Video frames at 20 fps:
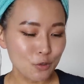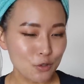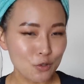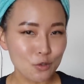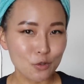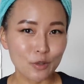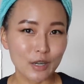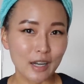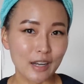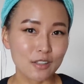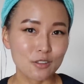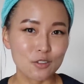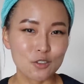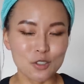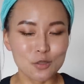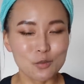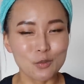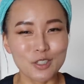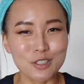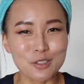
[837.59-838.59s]
So I
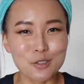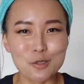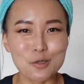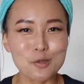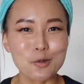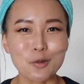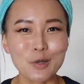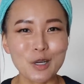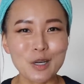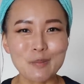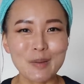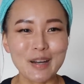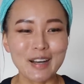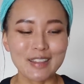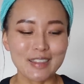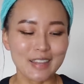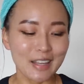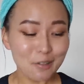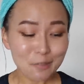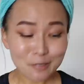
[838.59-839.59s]
just wanted to talk
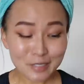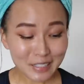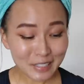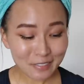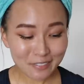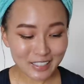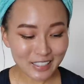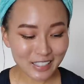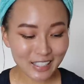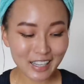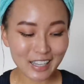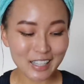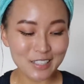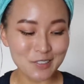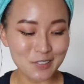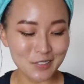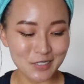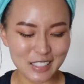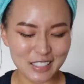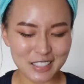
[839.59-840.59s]
about that really, really
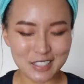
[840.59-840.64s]
casually.